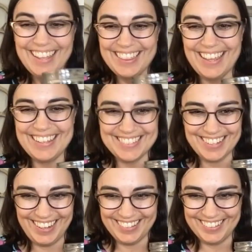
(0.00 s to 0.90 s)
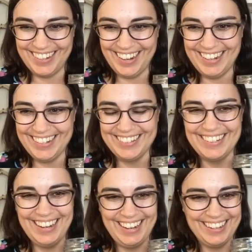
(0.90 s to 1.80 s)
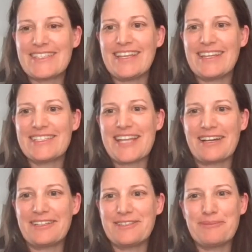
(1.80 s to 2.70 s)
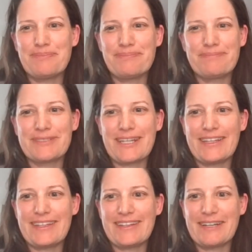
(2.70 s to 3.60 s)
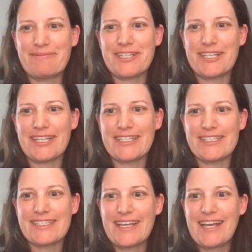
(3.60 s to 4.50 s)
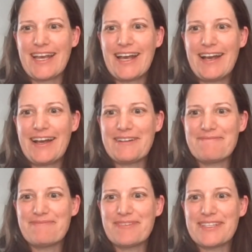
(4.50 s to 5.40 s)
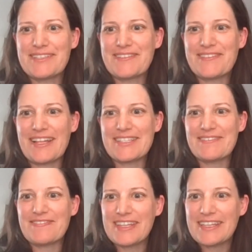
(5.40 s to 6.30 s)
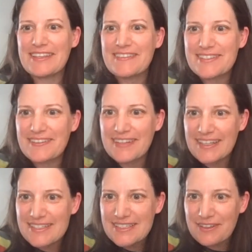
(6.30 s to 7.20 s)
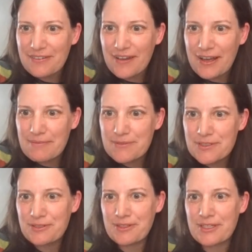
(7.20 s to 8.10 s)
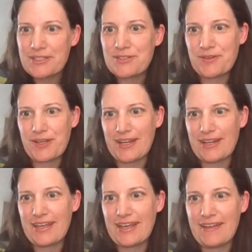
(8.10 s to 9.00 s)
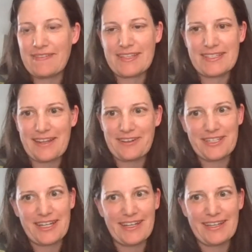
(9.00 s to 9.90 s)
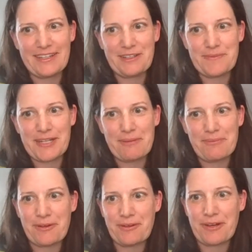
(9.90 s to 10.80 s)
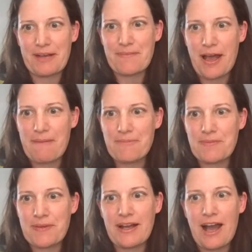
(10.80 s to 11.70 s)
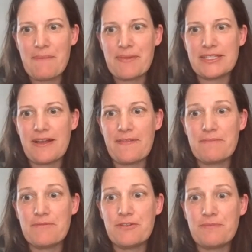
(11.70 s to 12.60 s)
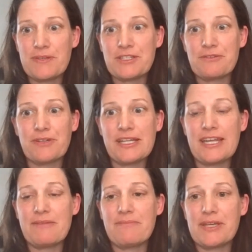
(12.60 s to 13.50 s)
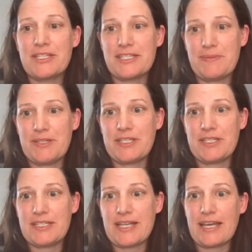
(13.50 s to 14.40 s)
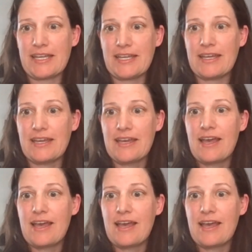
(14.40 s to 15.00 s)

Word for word: Thanks, Skylar. I, is it like that like a jackalope, Skylar? I'm curious. Um, so lots of thank yous. Okay, so um truly enjoyed this entertaining and illuminating program. Um, you might comment on the movement to rename pigeon species, i.e.